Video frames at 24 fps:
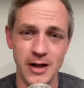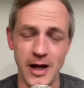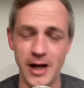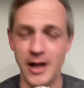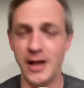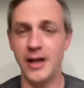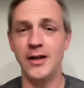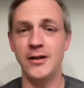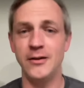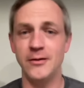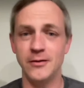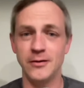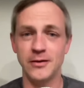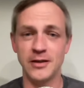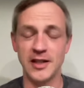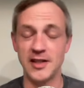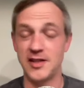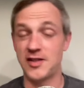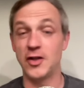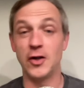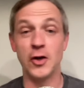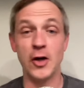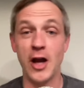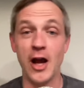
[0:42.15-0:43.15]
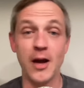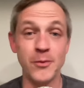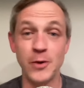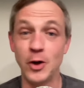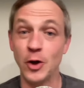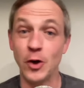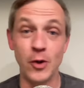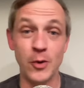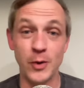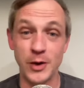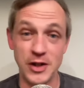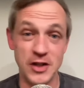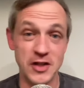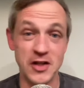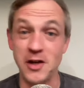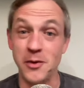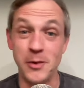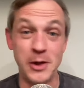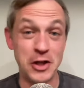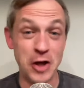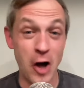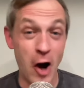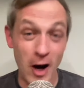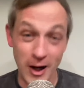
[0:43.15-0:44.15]
And considering I'm the only one that's going to
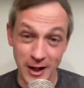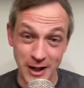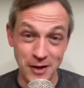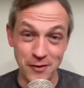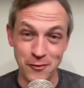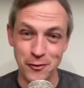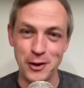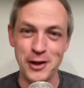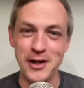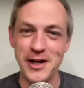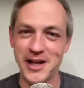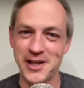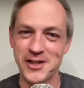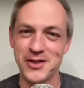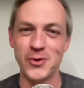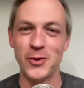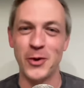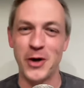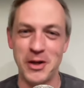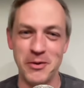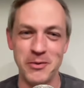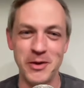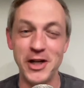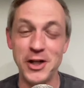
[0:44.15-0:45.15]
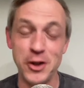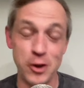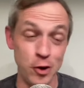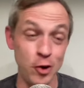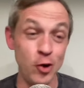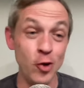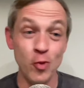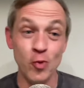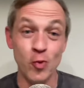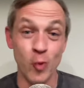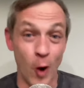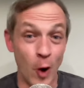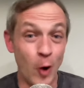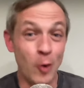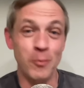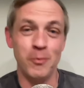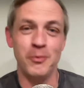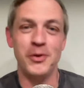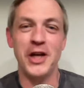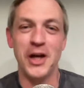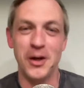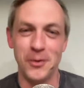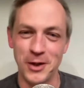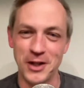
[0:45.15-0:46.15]
be talking for the next twenty minutes, you
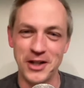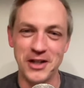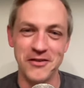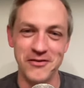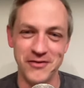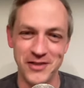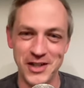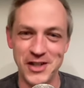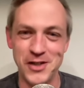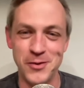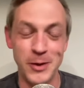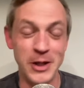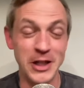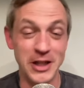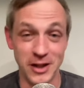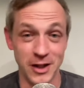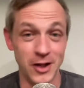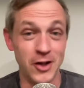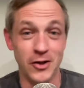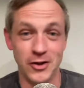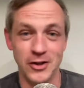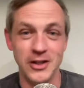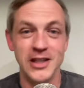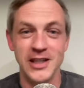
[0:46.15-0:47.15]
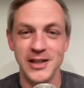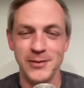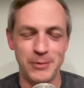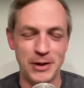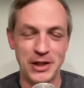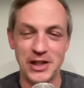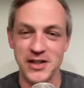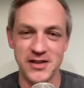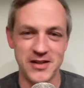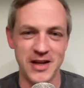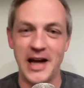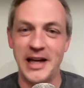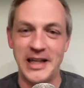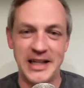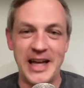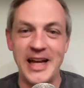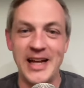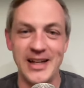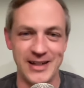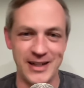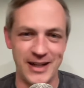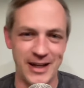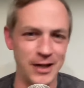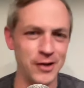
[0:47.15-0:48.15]
won't be able to convince me, literally, because I
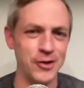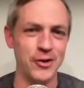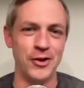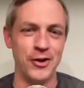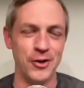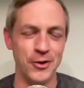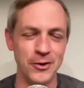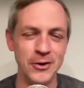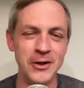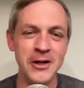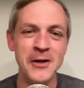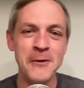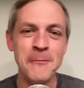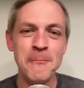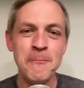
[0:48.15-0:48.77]
can't hear you.